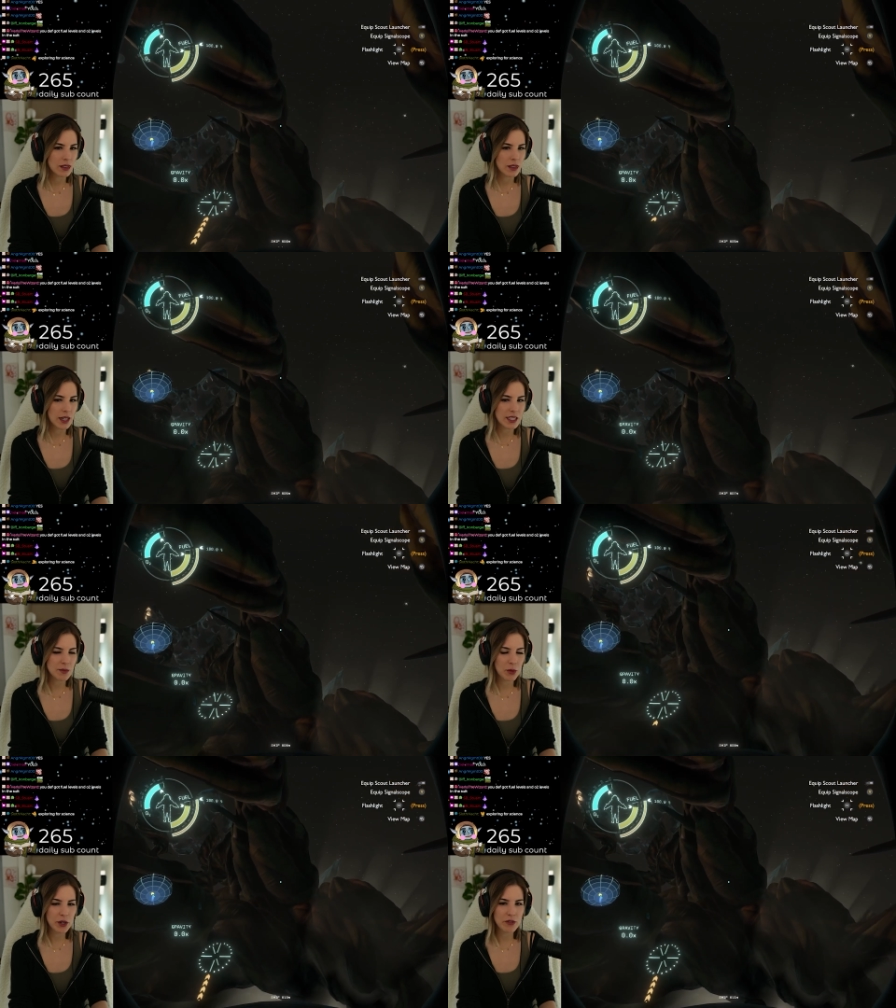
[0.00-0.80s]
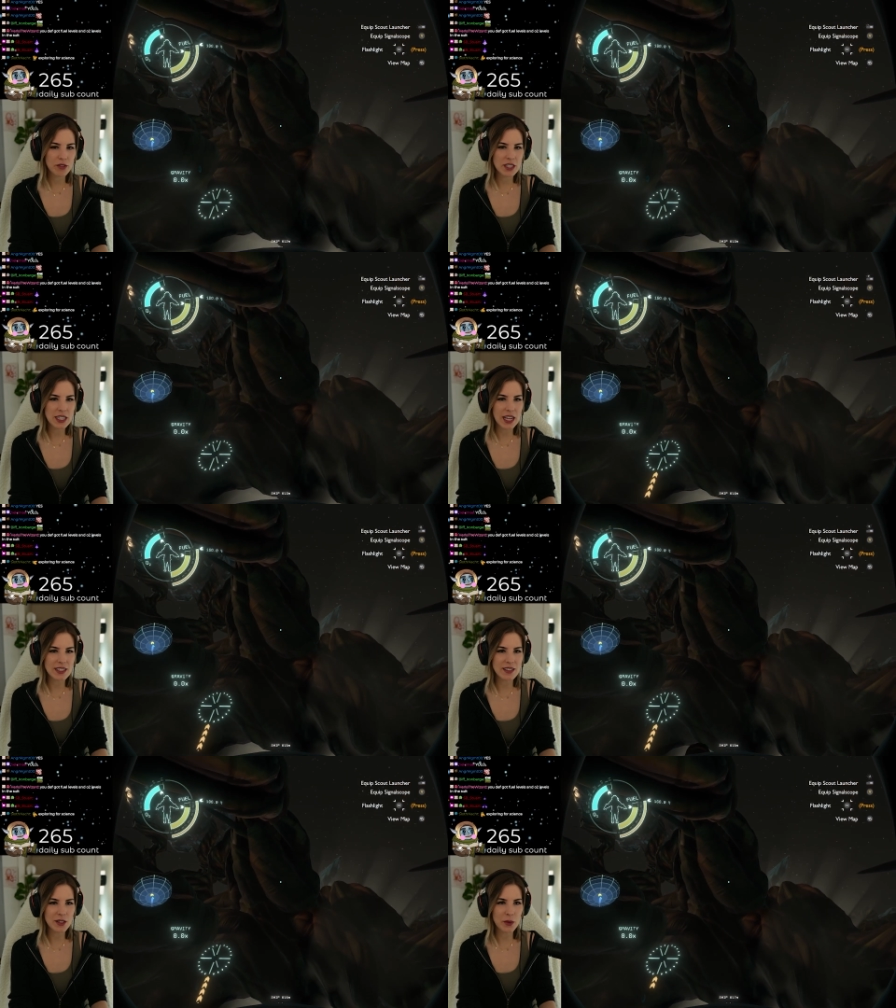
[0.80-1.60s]
Exploring for
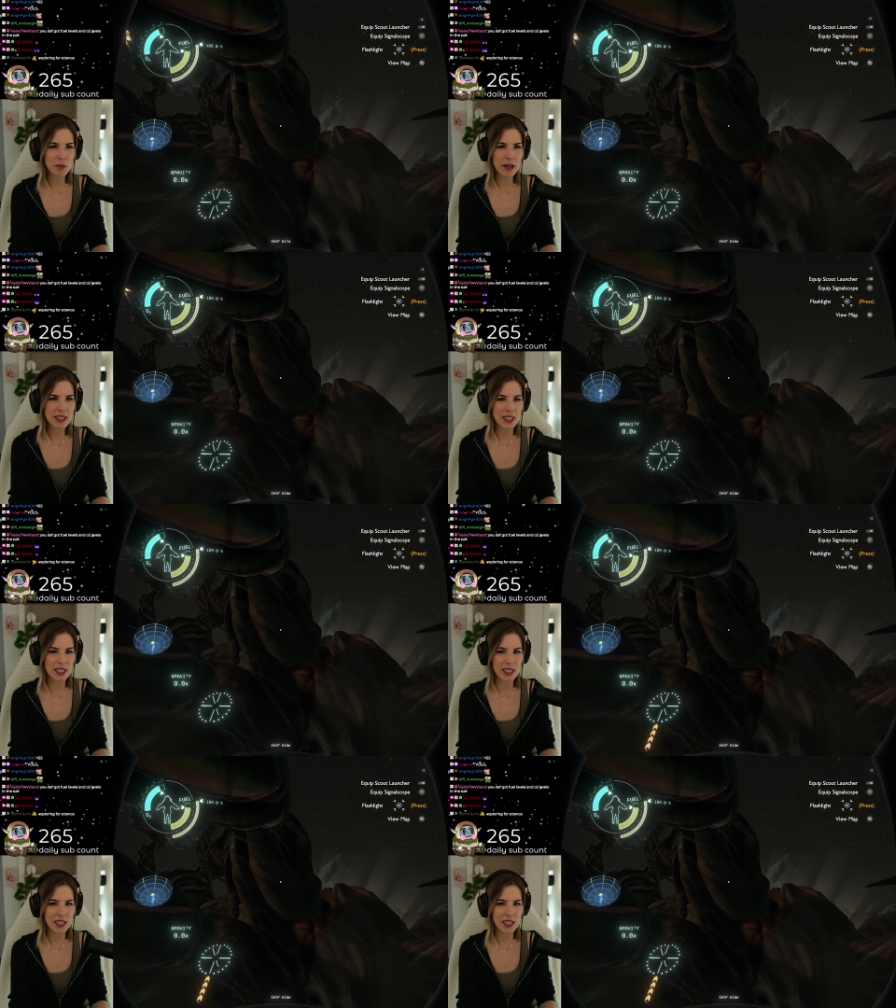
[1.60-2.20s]
science. Look, we made it.